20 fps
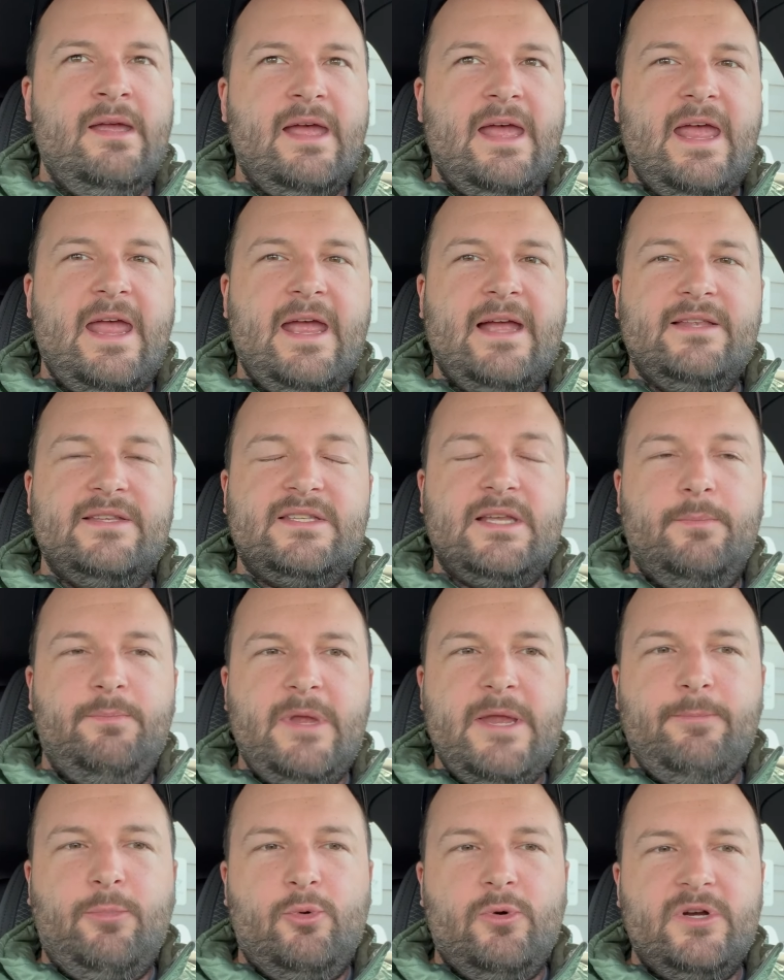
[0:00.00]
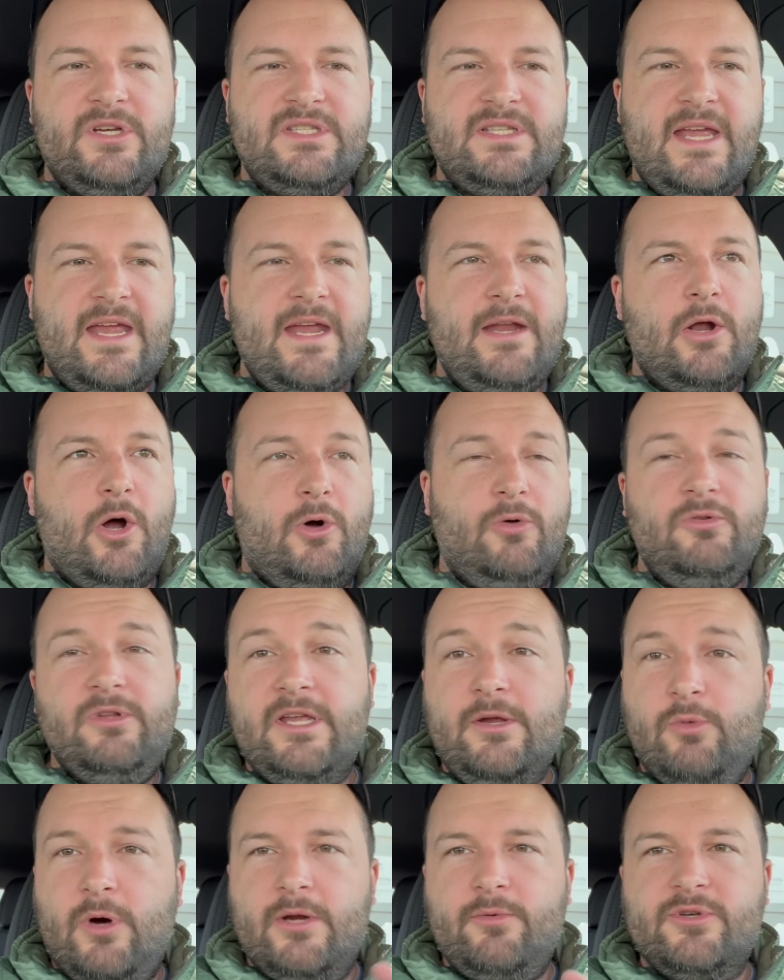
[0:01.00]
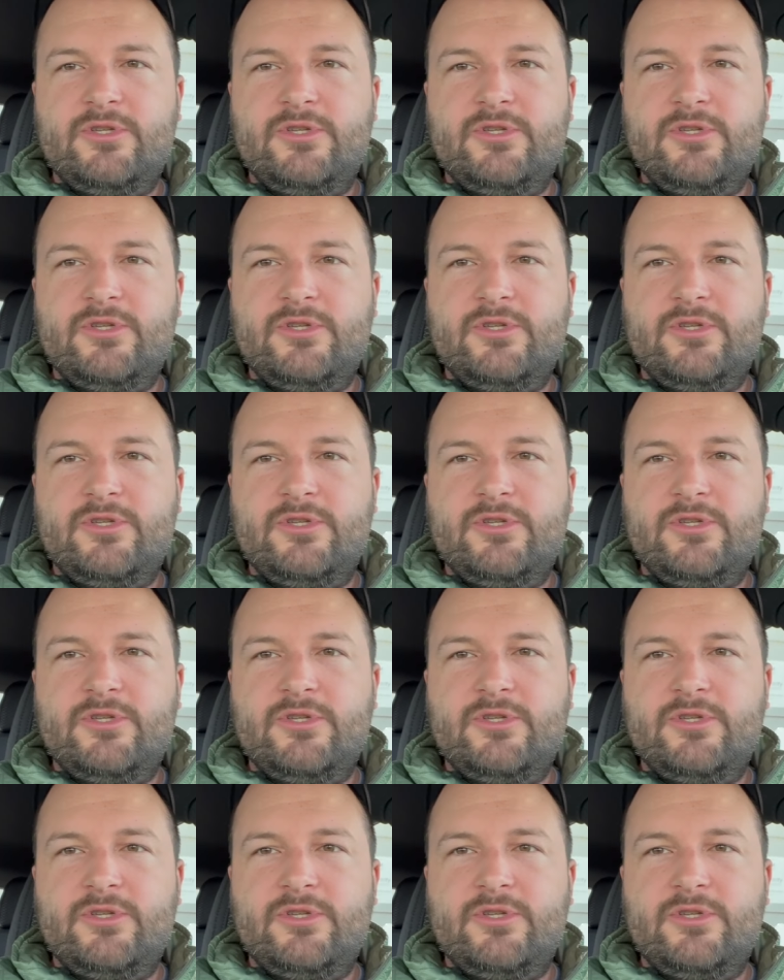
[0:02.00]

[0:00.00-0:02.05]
and some people were saying only one